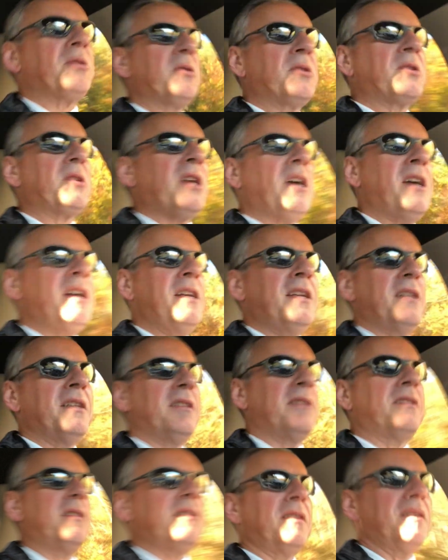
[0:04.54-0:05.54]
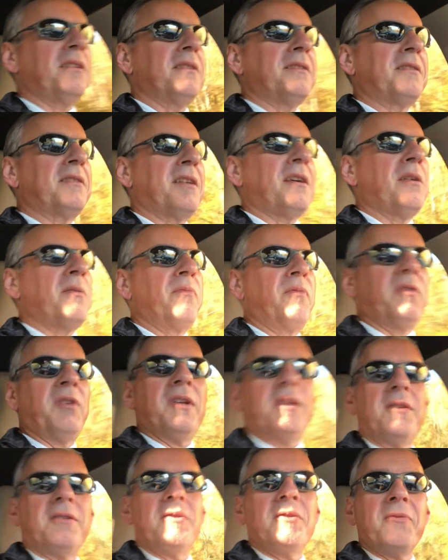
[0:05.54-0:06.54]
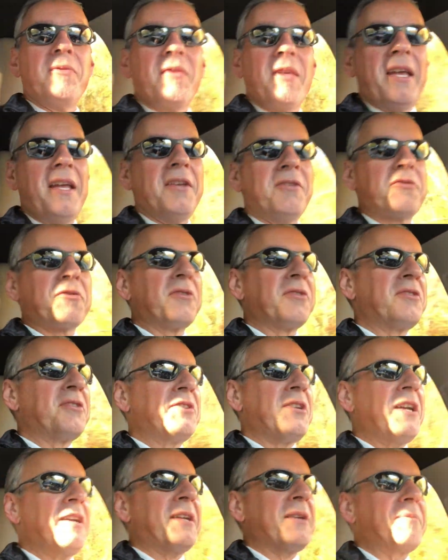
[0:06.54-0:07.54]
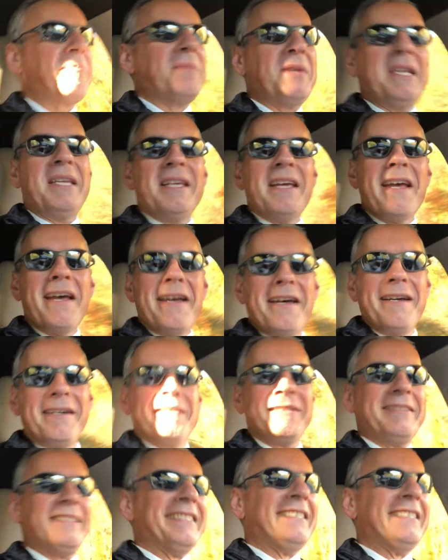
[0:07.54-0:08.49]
Scientist. I'm Victor. Thanks for checking me out.